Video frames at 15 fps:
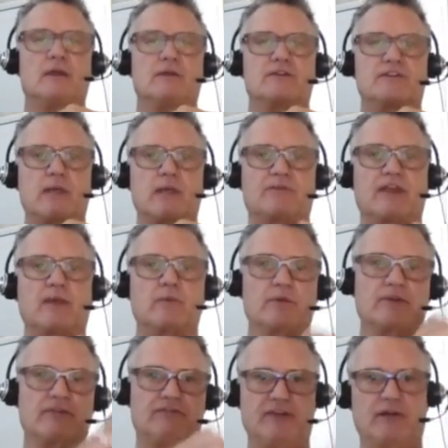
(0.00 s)
Same thing
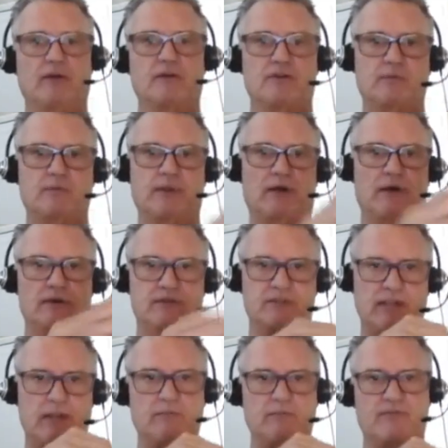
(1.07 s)
with a fear spirit.
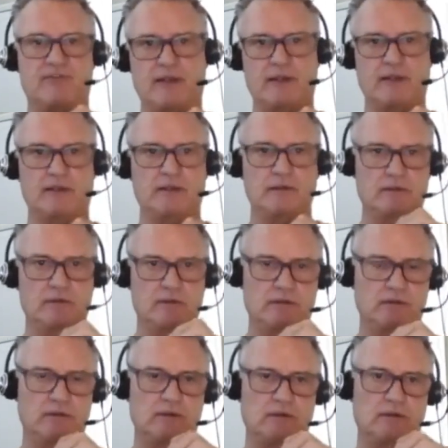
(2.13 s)
Same thing
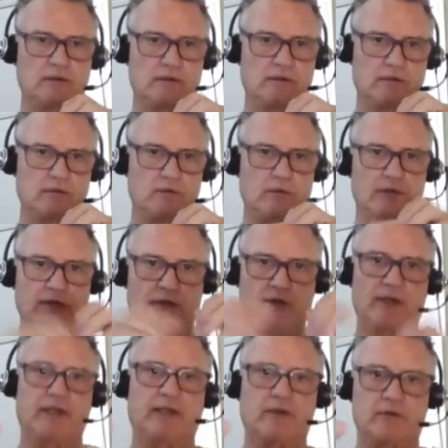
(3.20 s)
with a
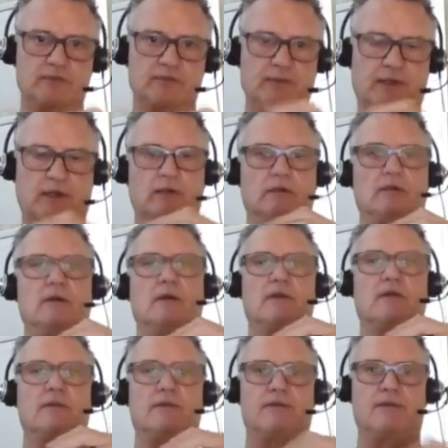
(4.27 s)
critical spirit.
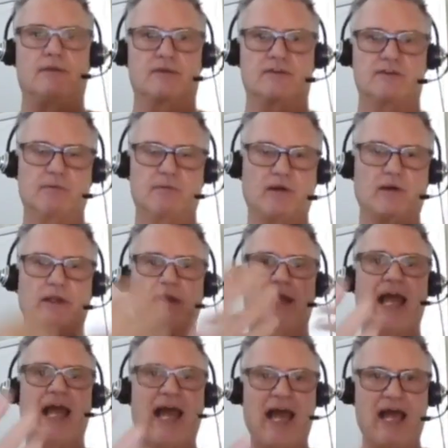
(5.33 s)
The spirit
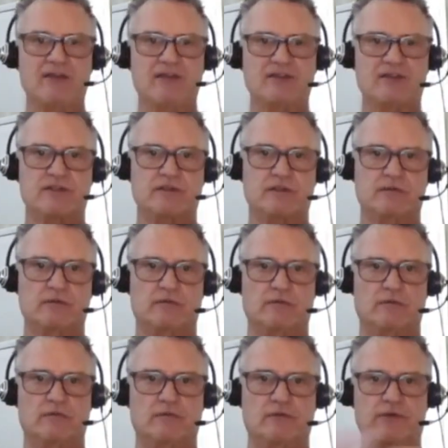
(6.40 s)
has
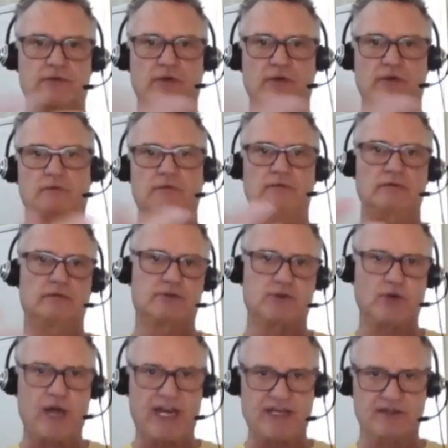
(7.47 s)
certain
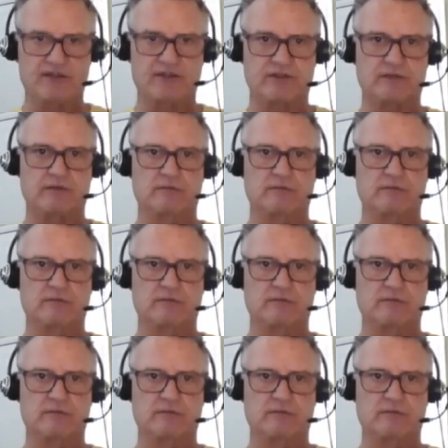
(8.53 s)
traits.